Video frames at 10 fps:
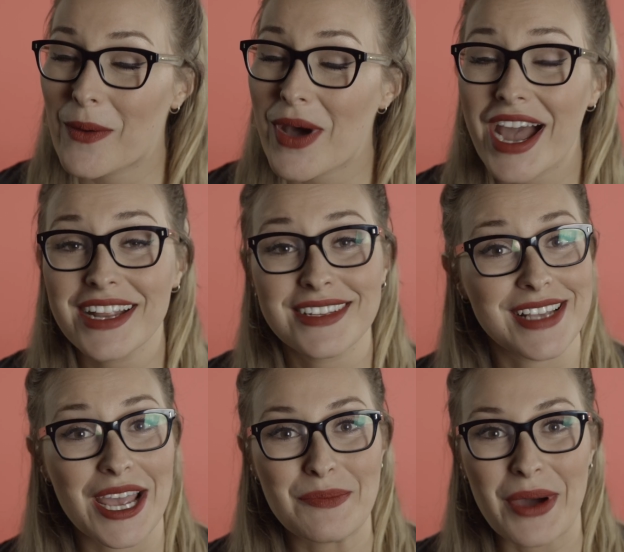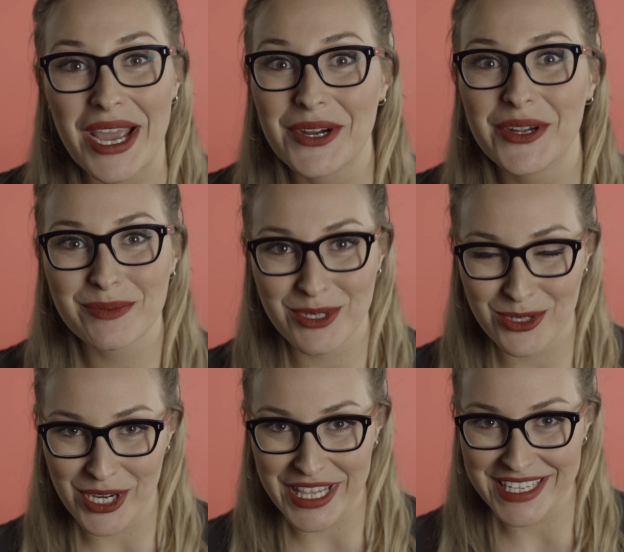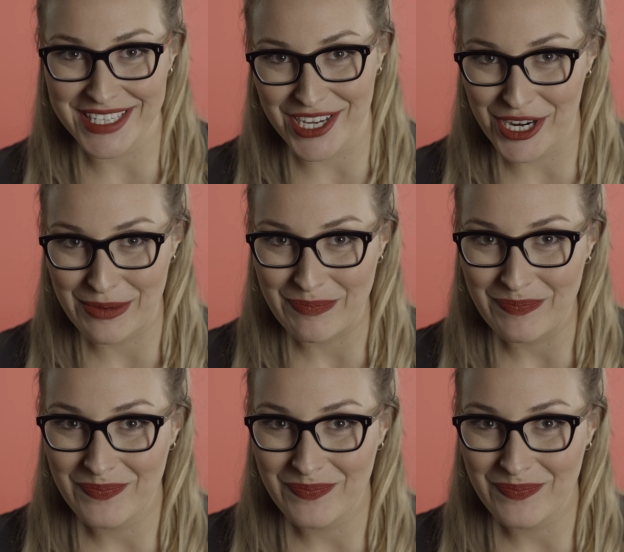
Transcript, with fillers: how I designed my Christmas tree this year.